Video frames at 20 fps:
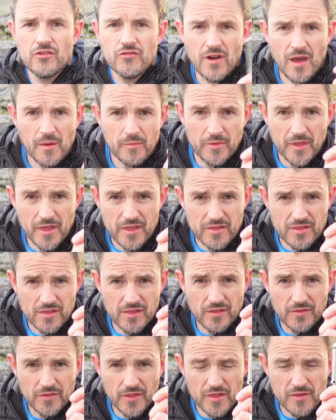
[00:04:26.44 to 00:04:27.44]
grab
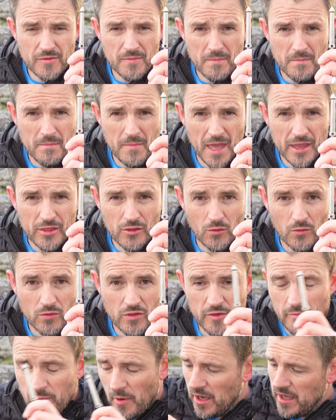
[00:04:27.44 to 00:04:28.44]
this, this metal
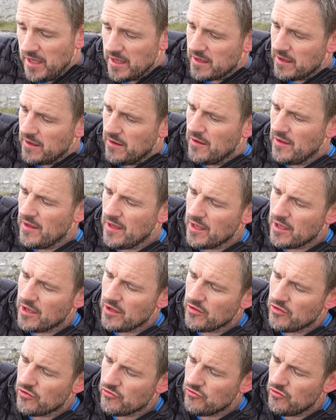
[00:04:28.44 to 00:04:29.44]
spike. I
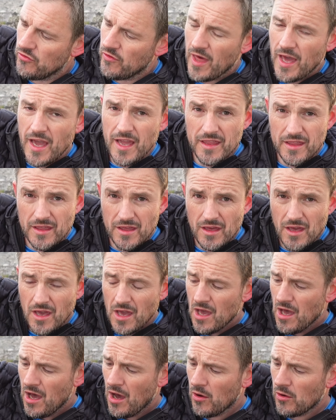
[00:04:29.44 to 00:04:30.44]
can screw that in.
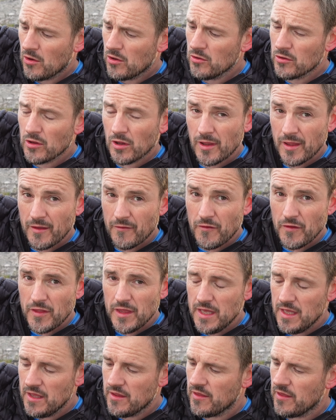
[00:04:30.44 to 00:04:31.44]
I'll include a link for
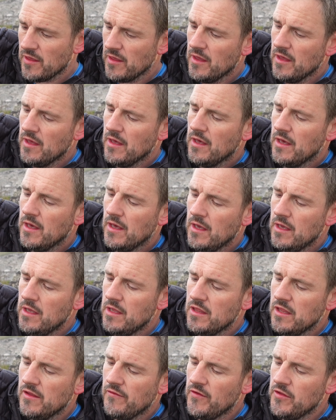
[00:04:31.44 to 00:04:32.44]
these
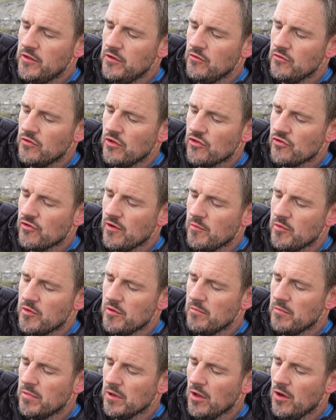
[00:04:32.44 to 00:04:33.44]
in the video
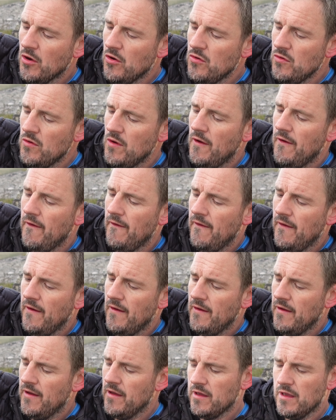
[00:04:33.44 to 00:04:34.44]
description below,
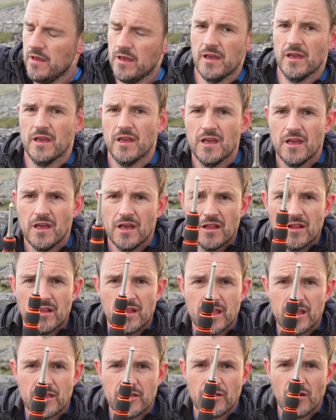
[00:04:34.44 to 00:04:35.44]

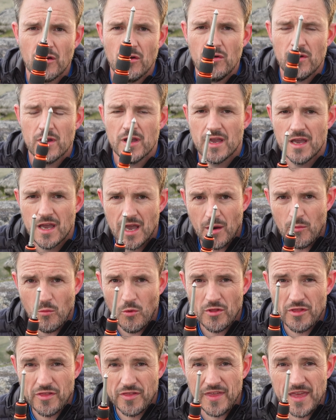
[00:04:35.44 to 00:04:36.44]
like so. And
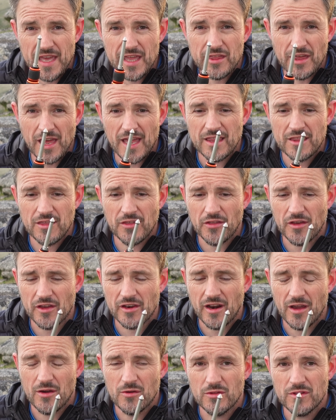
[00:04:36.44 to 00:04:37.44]
once these are into the
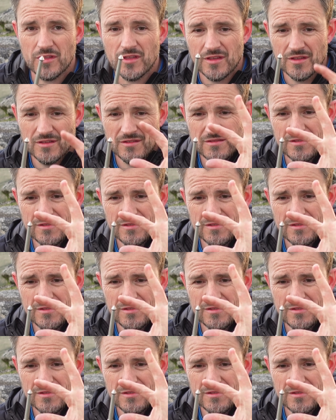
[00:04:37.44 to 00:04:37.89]
ground,